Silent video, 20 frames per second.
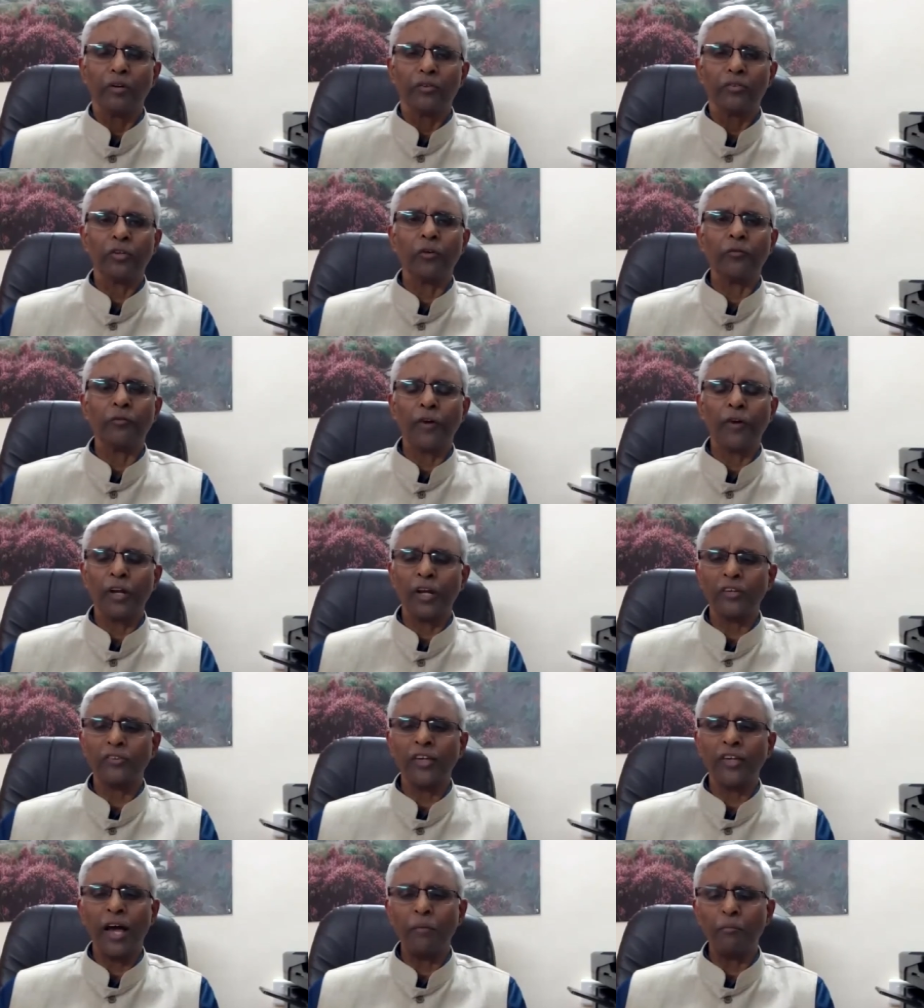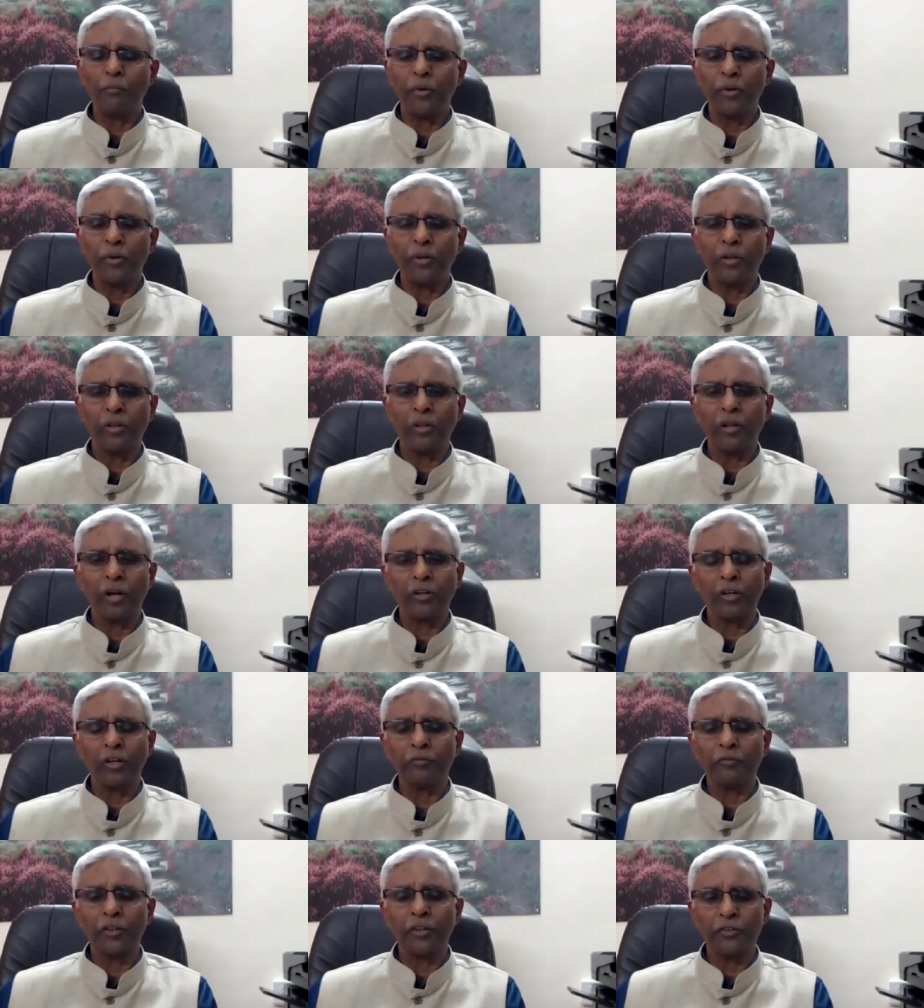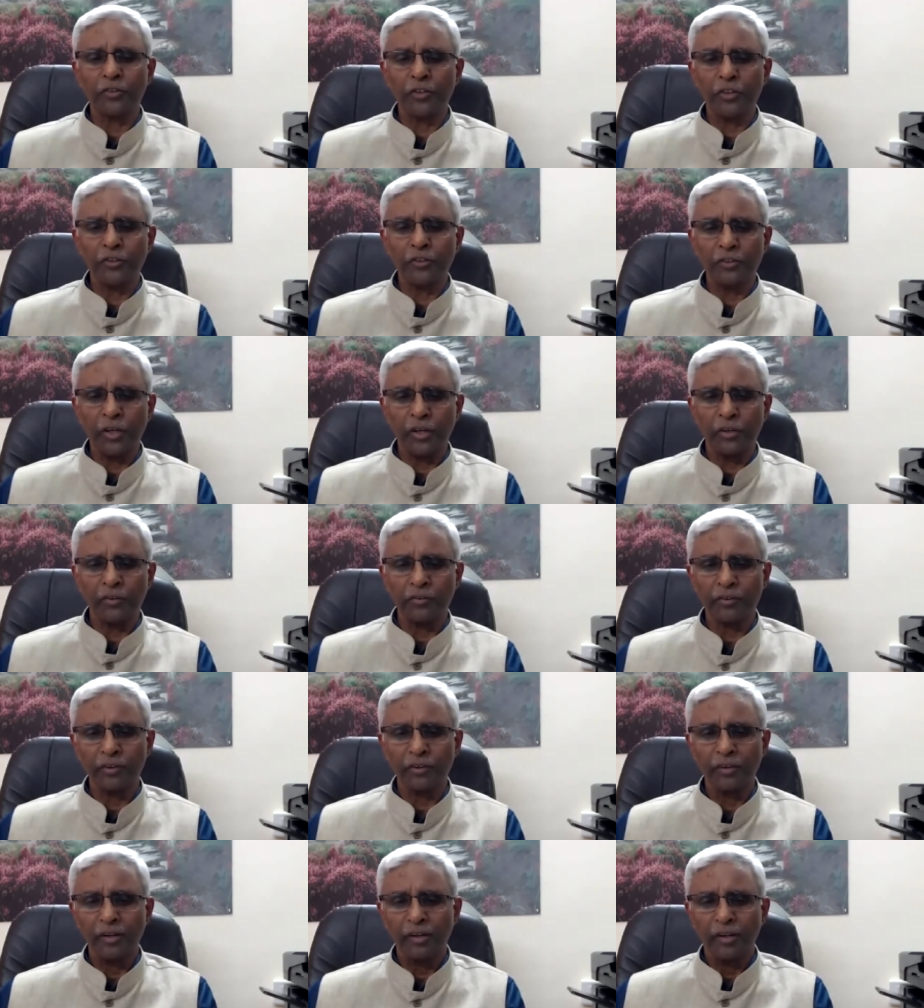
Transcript: So for example, lot of diseases